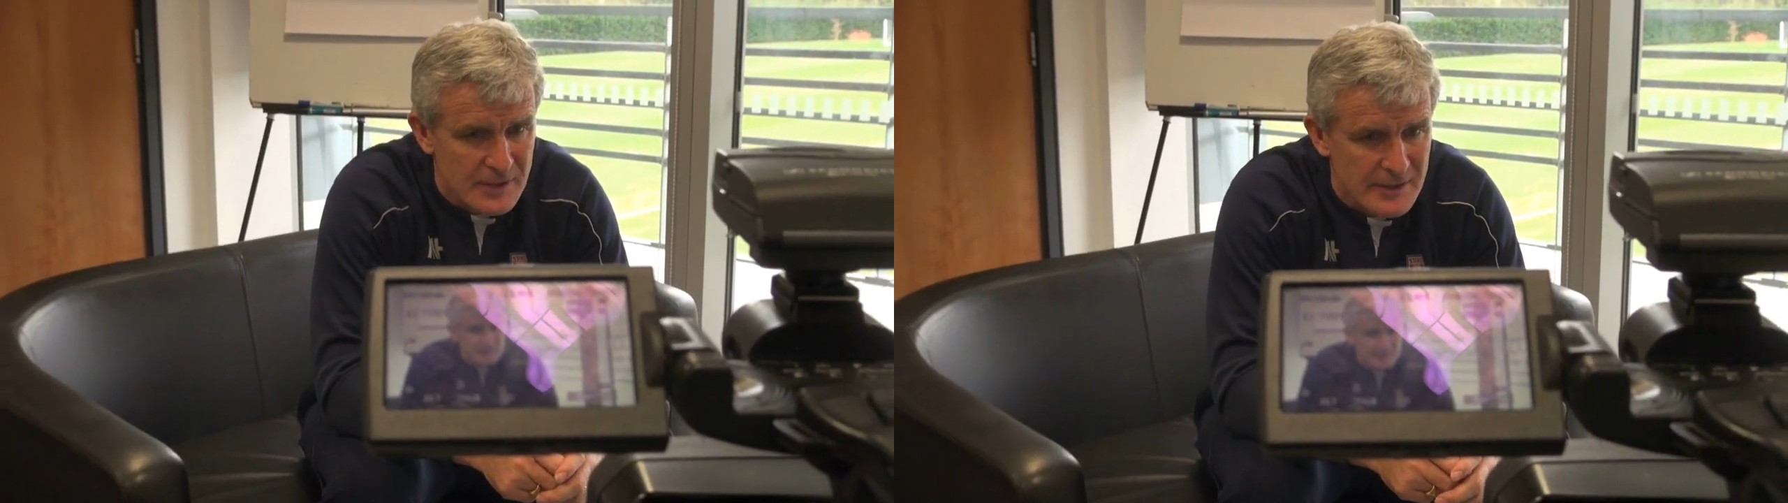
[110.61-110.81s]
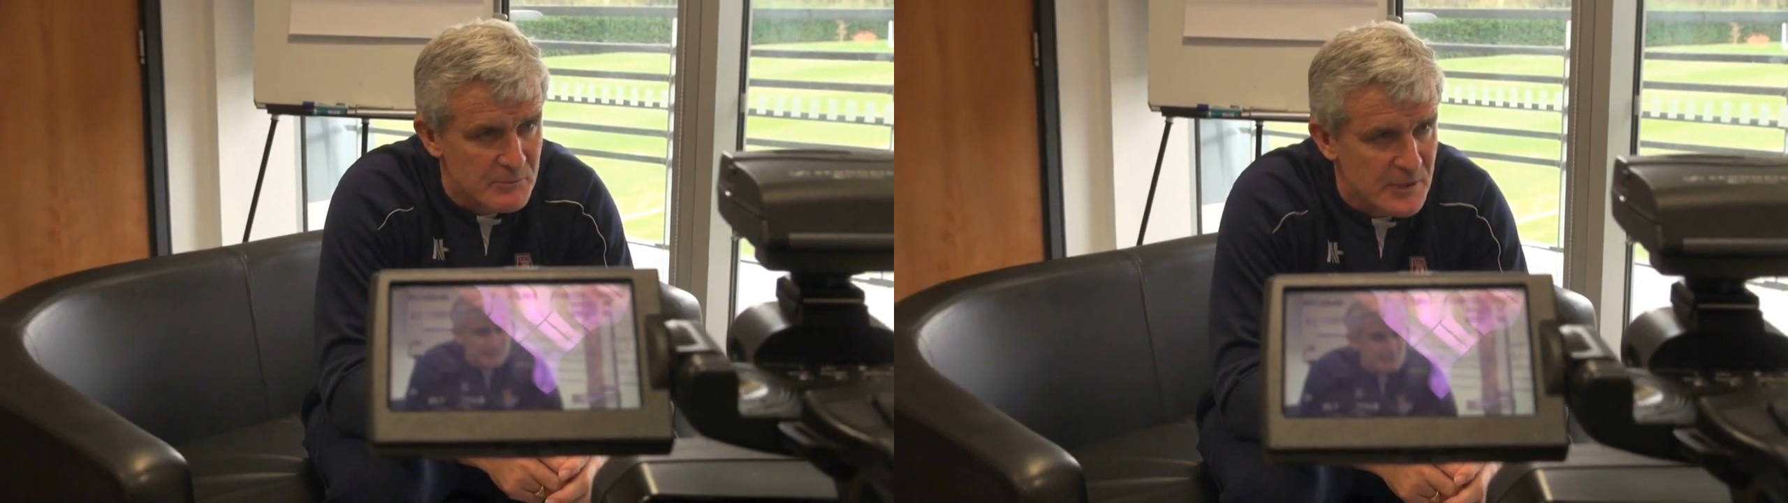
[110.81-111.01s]

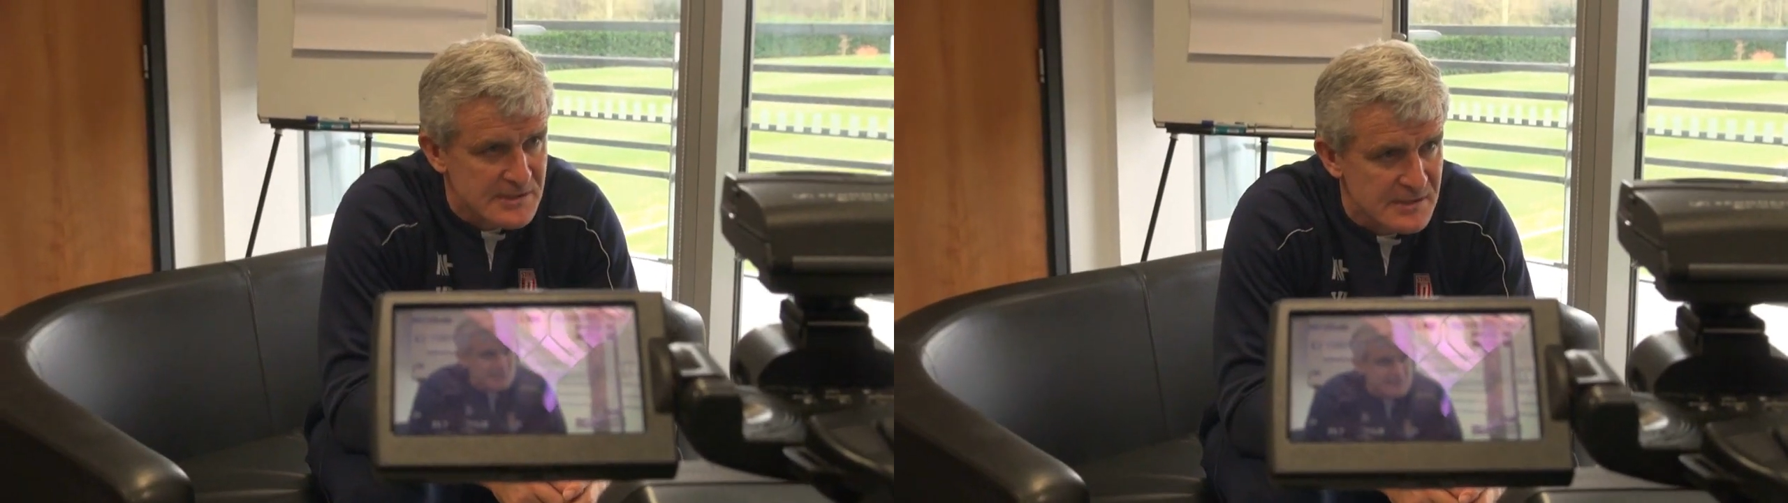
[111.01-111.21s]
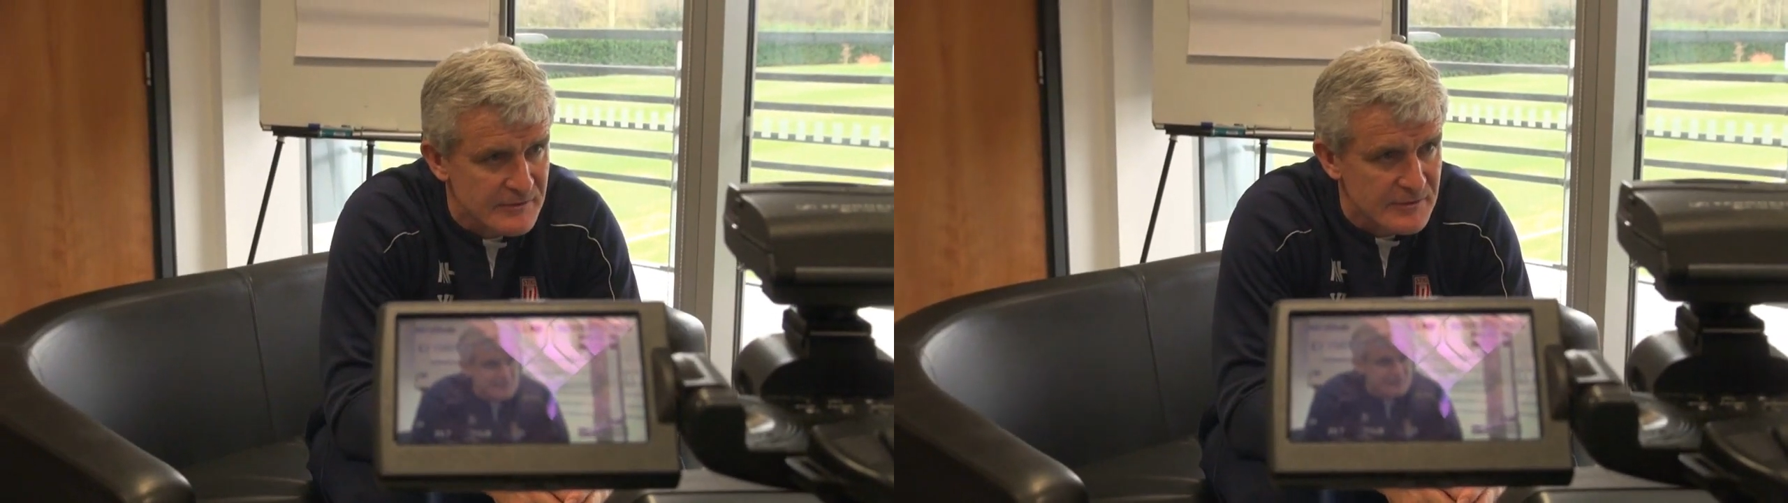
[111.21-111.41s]
embraced
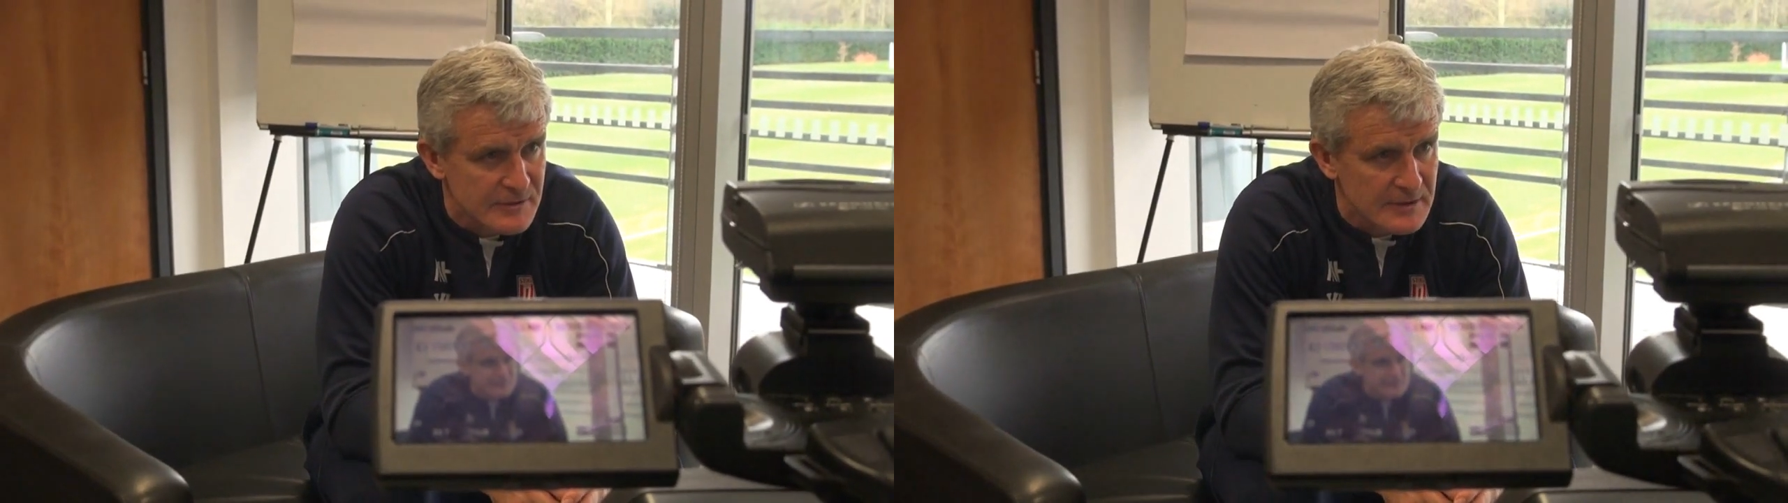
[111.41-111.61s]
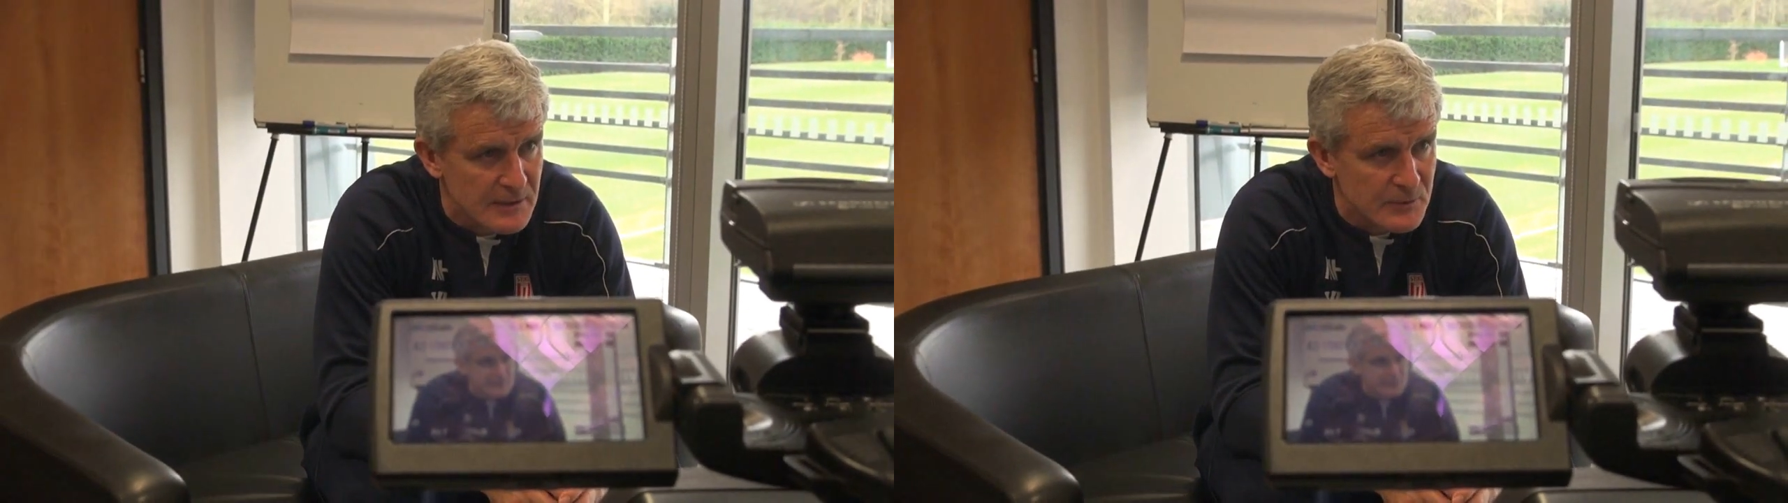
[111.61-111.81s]
everything
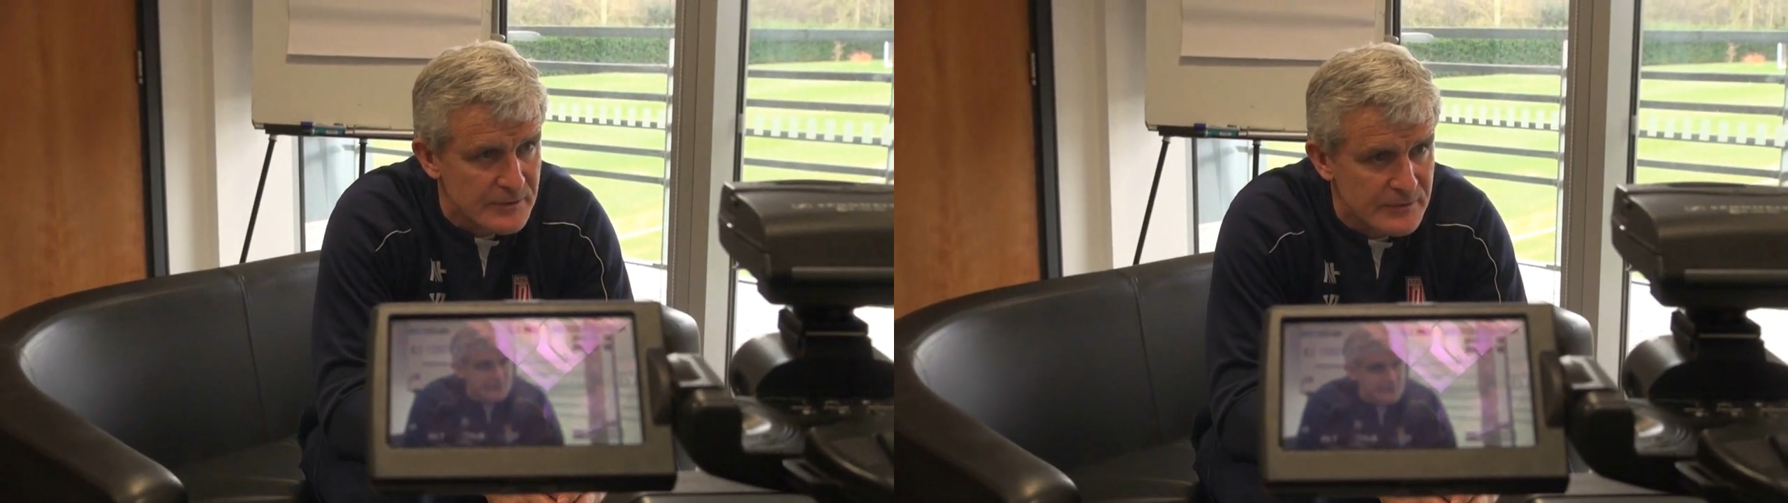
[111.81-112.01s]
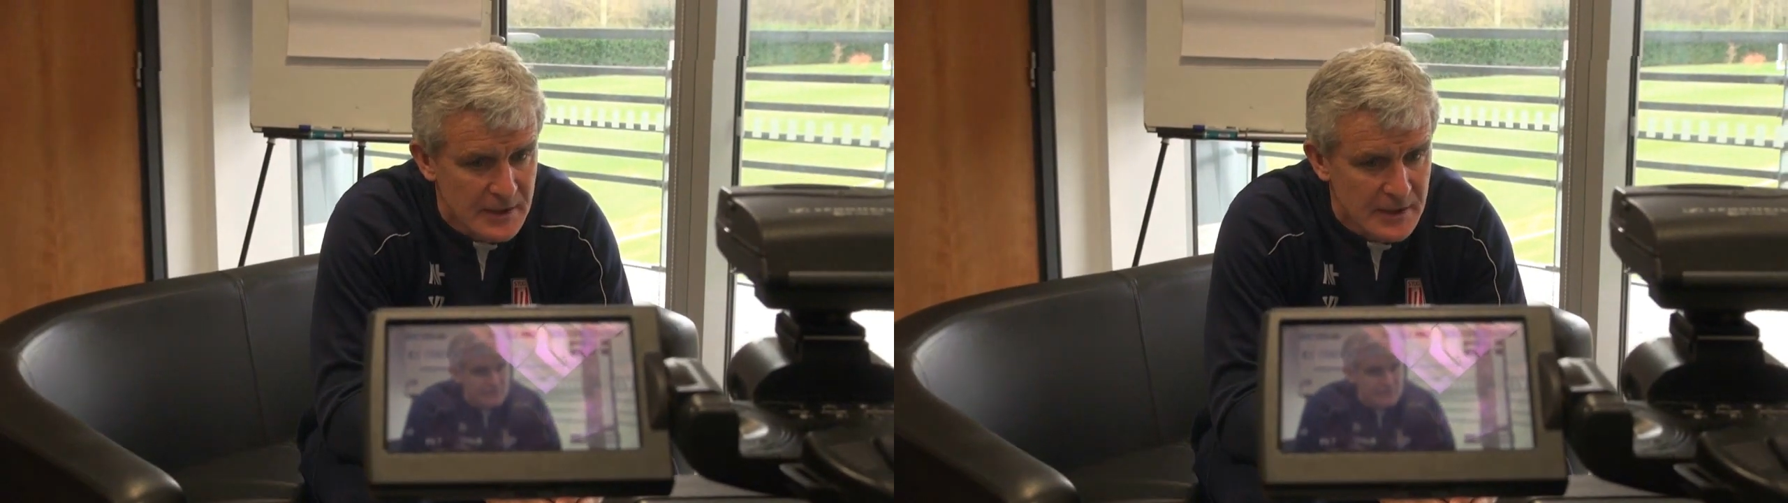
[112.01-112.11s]
that we've